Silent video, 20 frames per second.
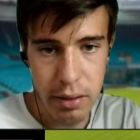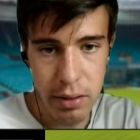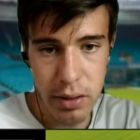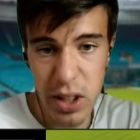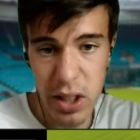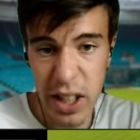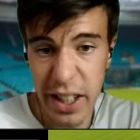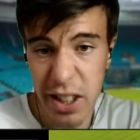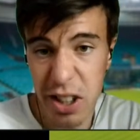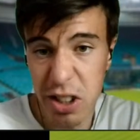
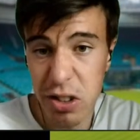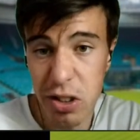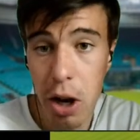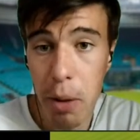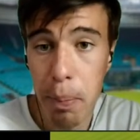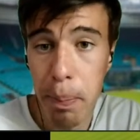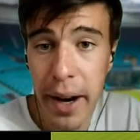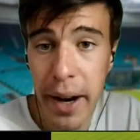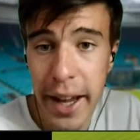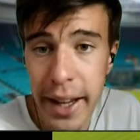he could
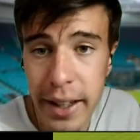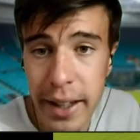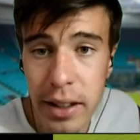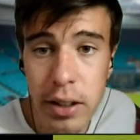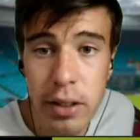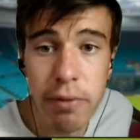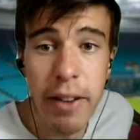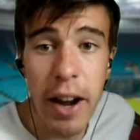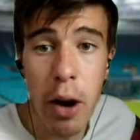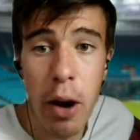not play
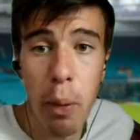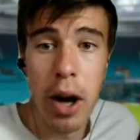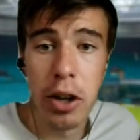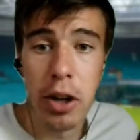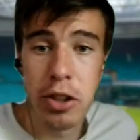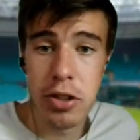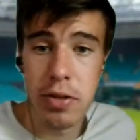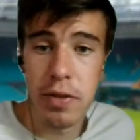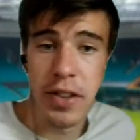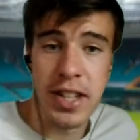very well
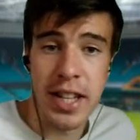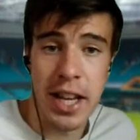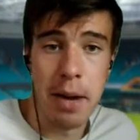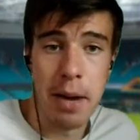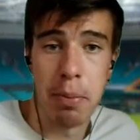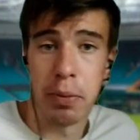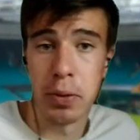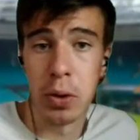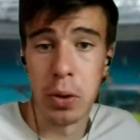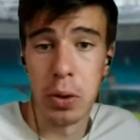because of his
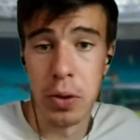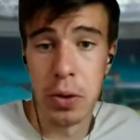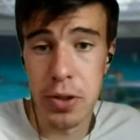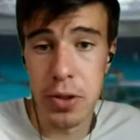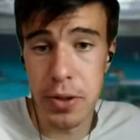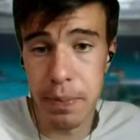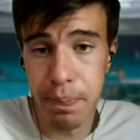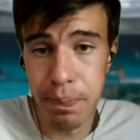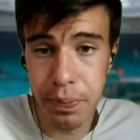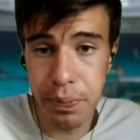hip, of
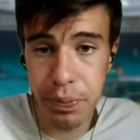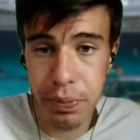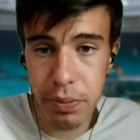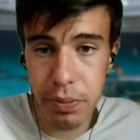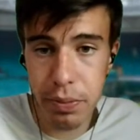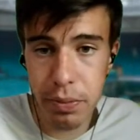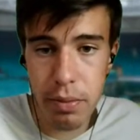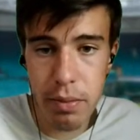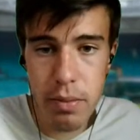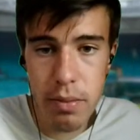course.
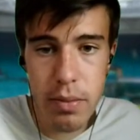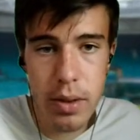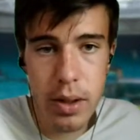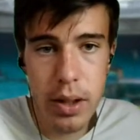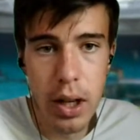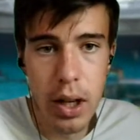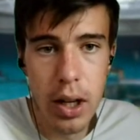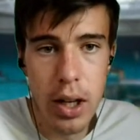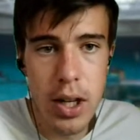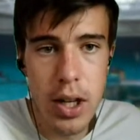
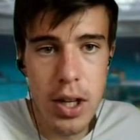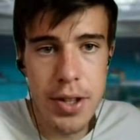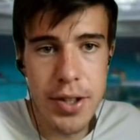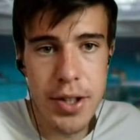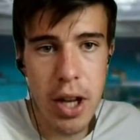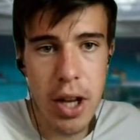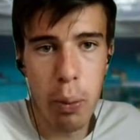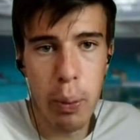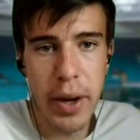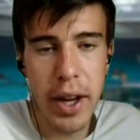
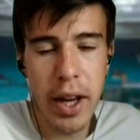So